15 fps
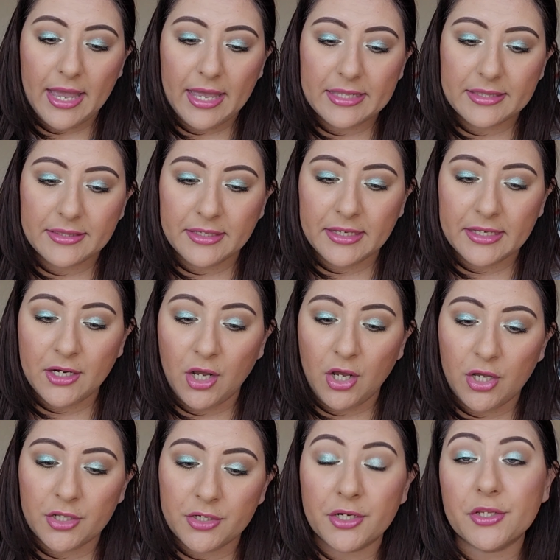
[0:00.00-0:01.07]
and then
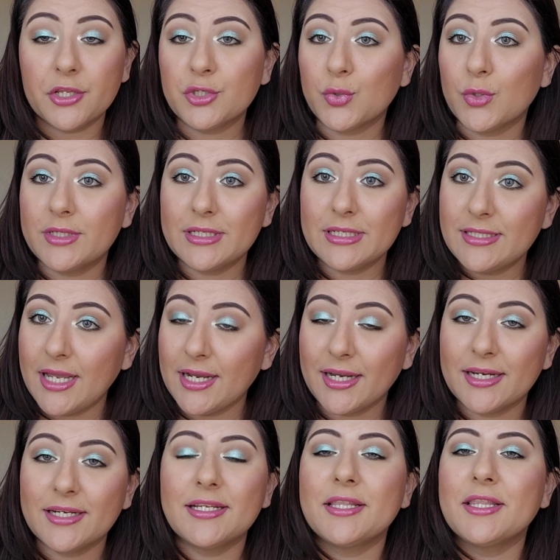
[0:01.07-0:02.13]
on the
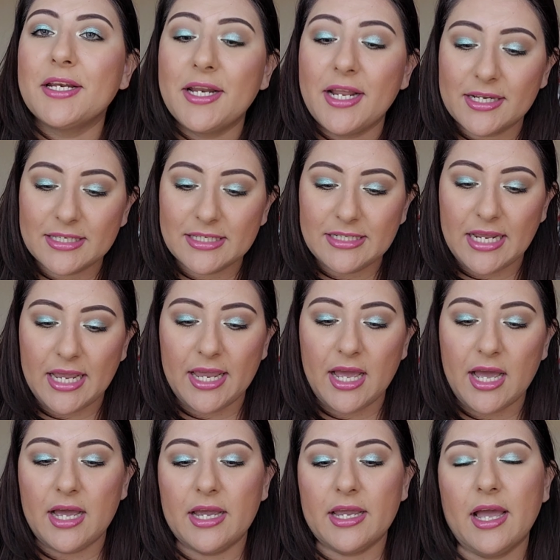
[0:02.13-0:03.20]
22nd, the next day,
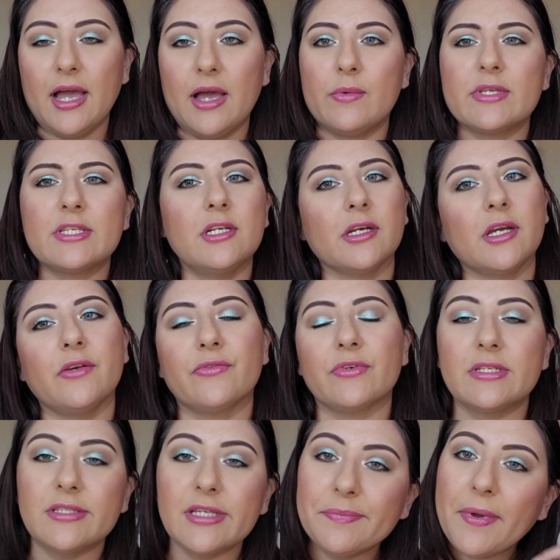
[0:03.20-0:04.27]
I was looking
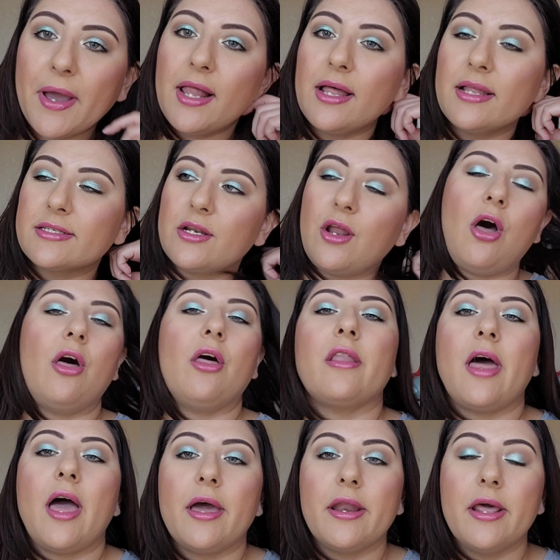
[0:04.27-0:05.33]
for Z palettes and all
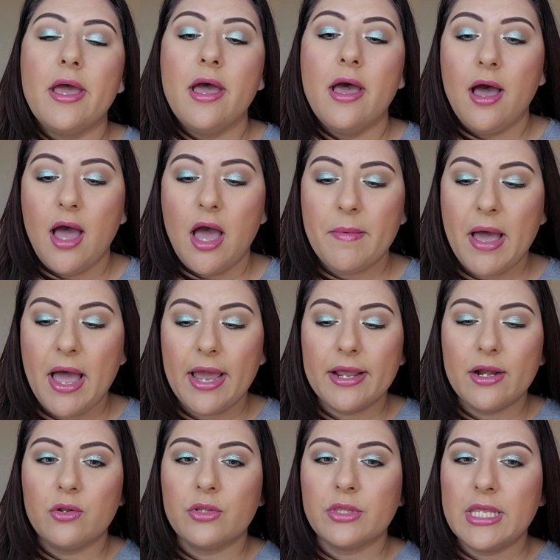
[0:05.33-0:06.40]
that. Um,
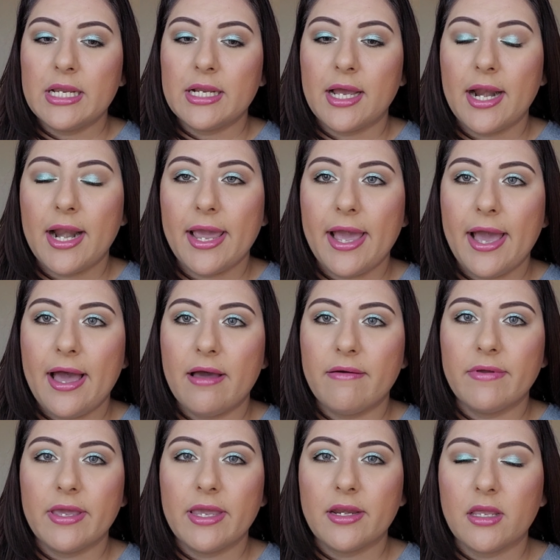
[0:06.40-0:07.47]
I don't think that I
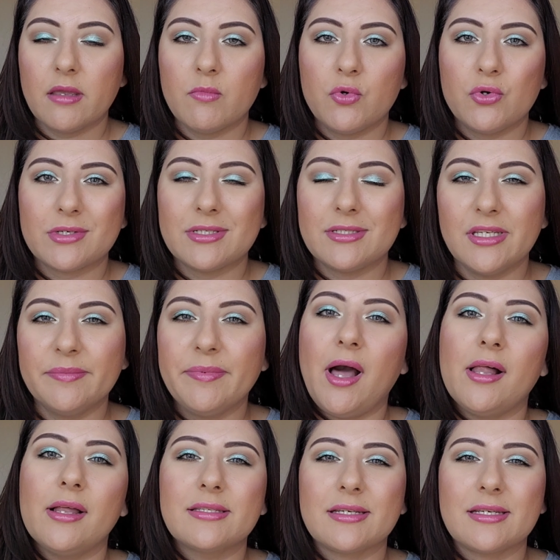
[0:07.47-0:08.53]
have any more Z
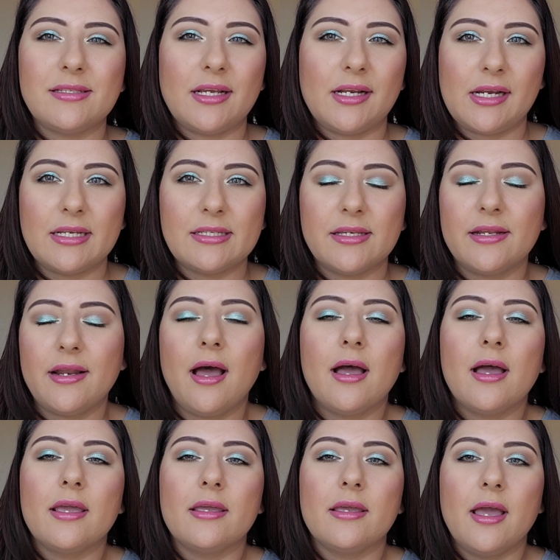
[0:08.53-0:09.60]
palettes because like I said,
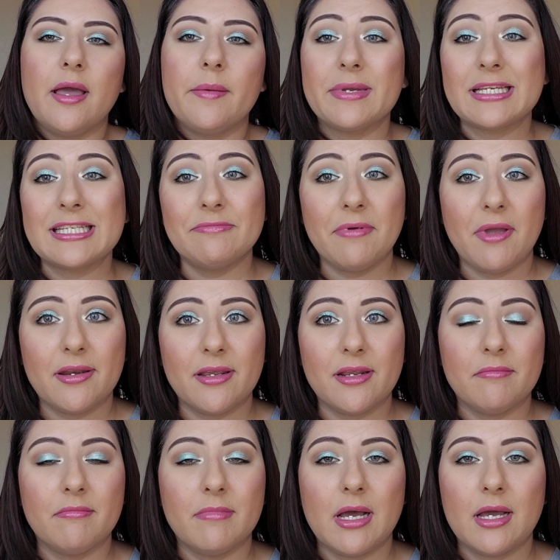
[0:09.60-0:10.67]
I am
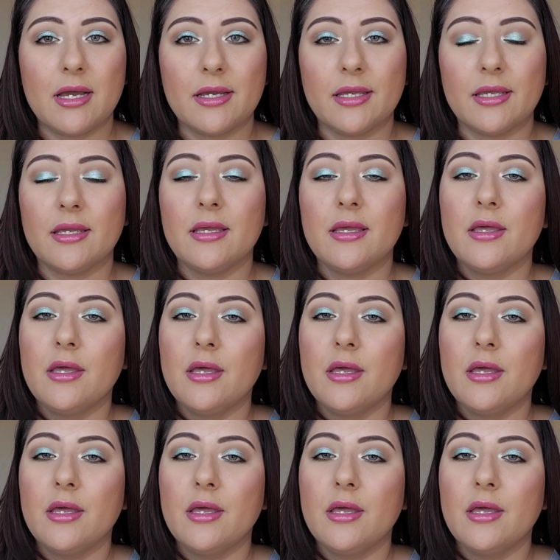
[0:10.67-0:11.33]
expanding my